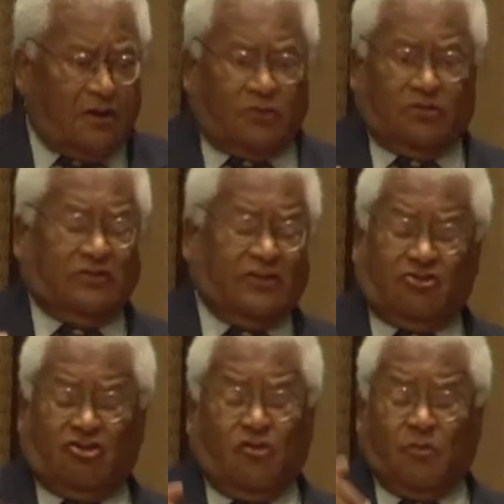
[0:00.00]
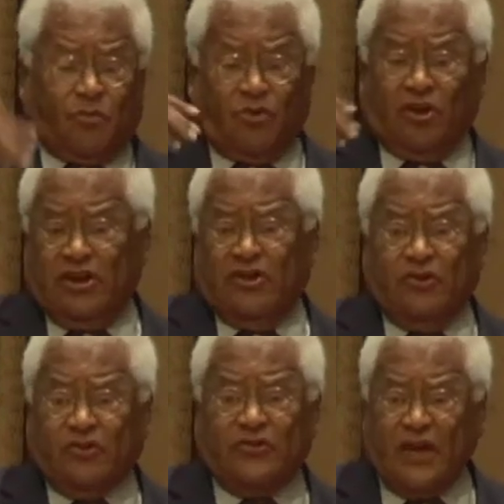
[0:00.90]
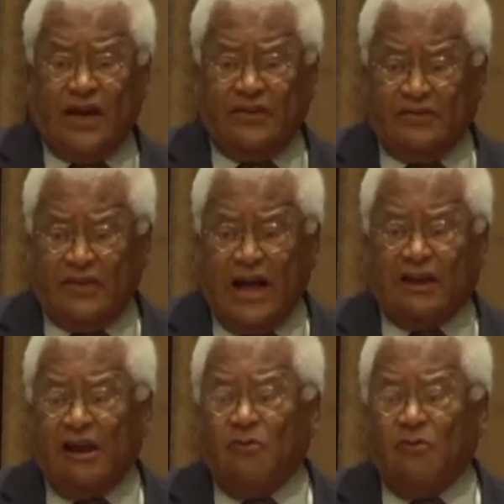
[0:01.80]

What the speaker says: it was the issue of pulling those signs down.